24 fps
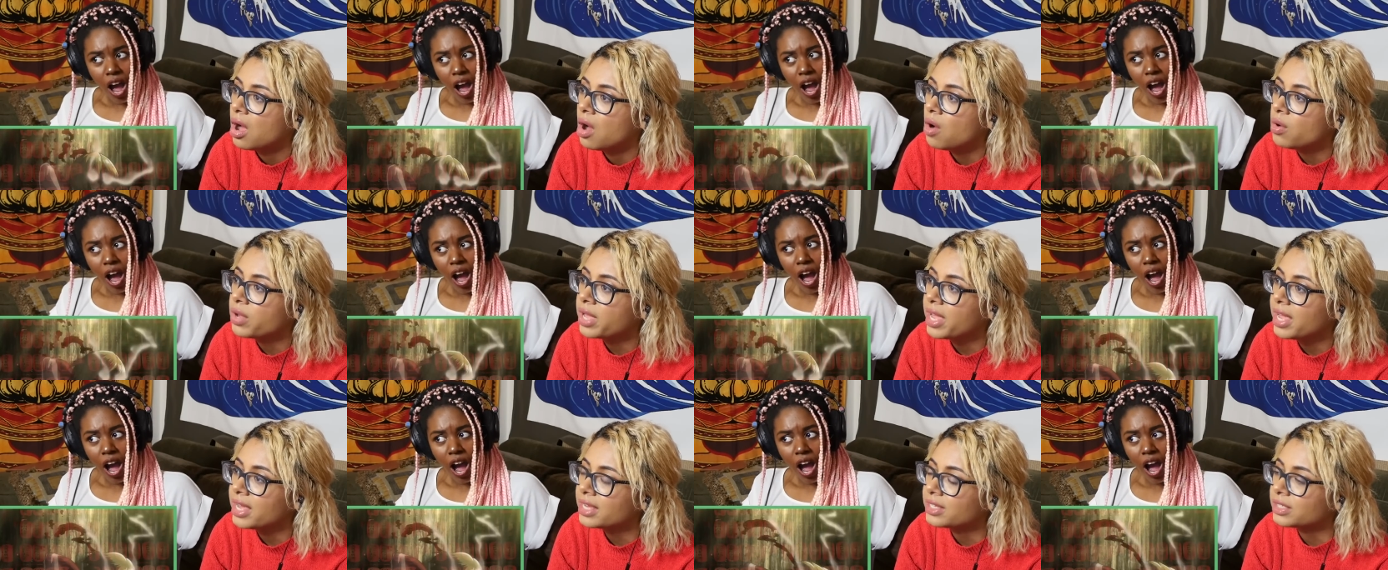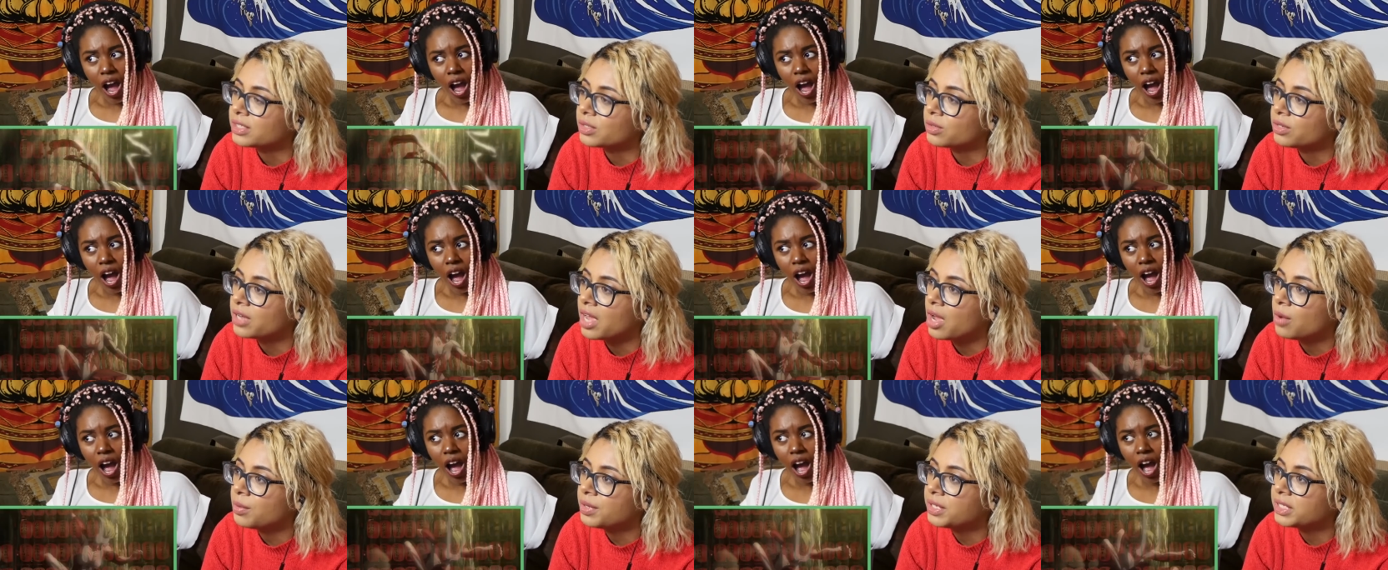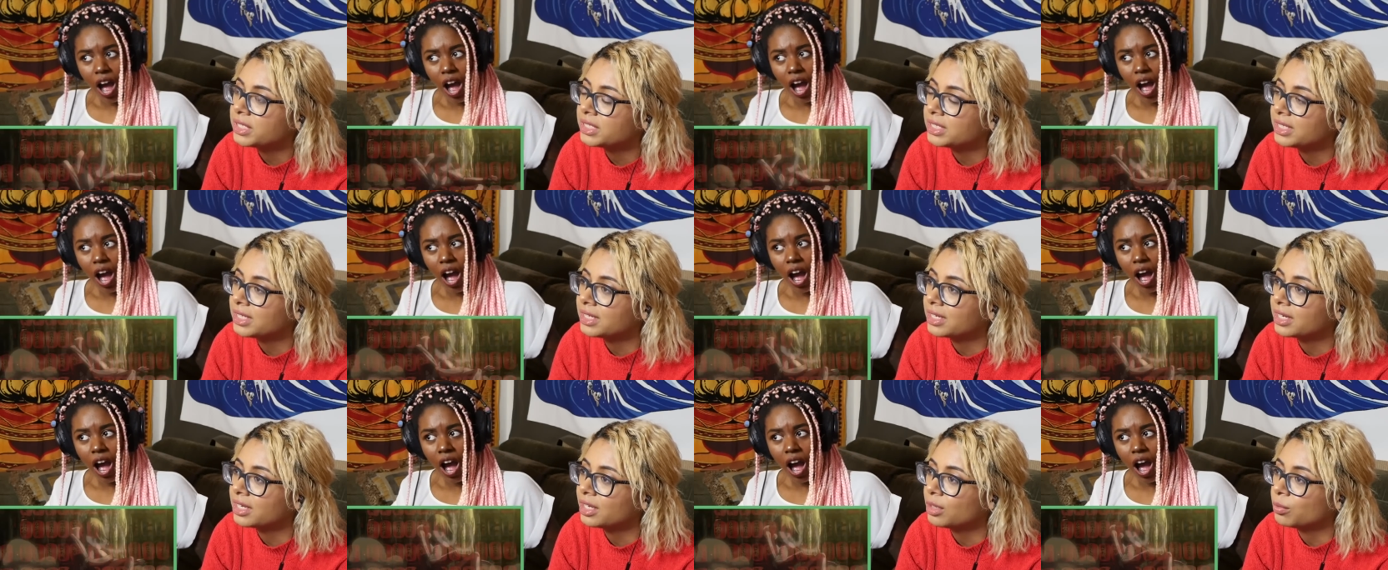Speaker 1: Okay, so now we're
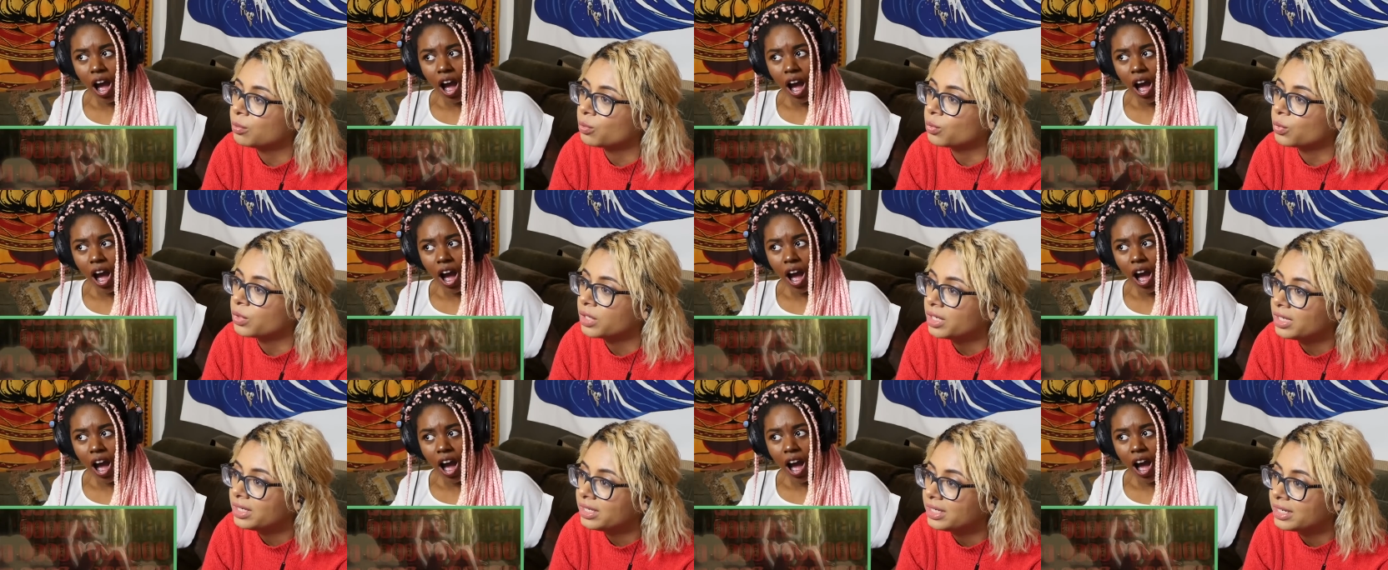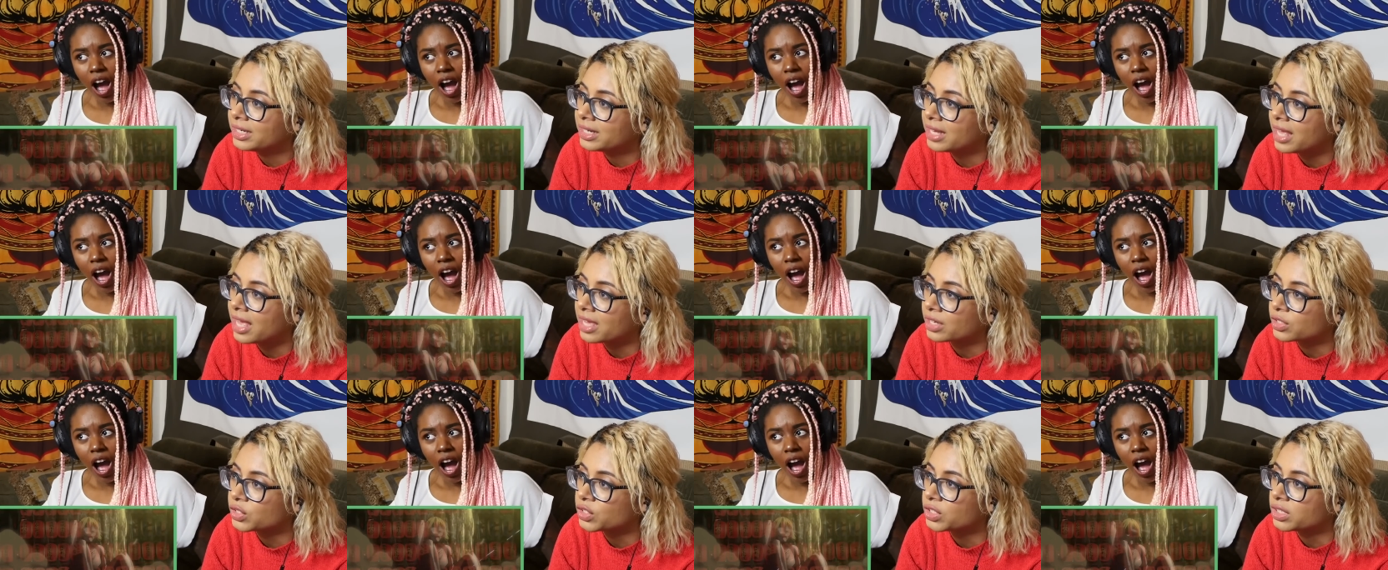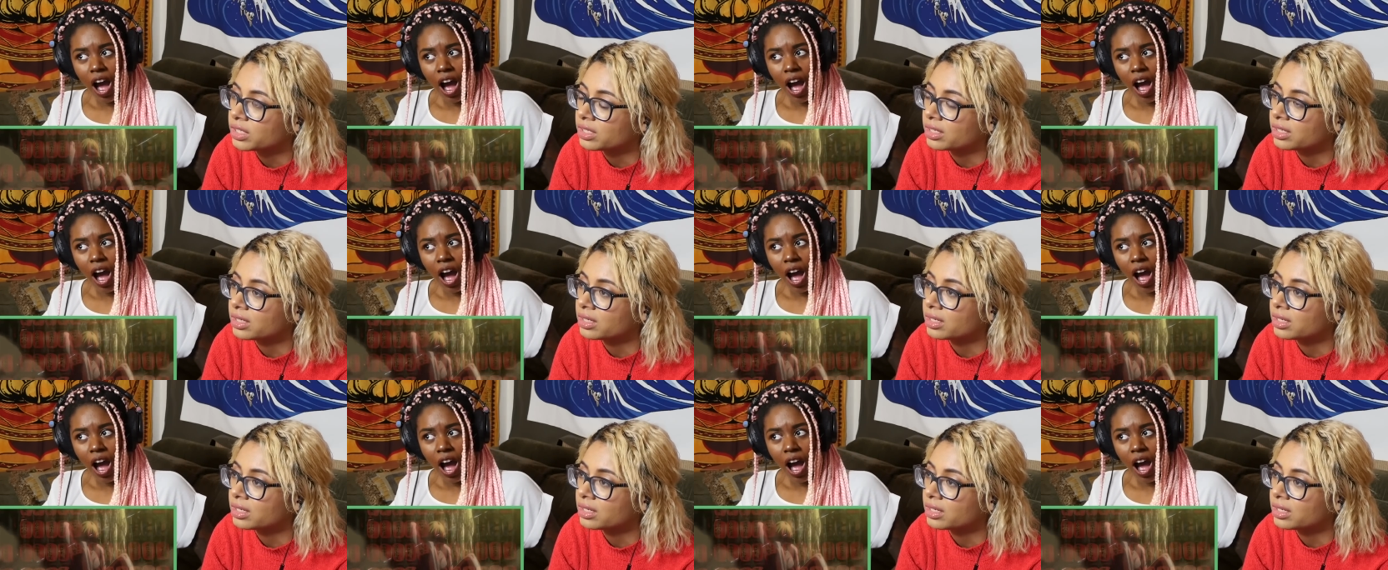seeing him really in action.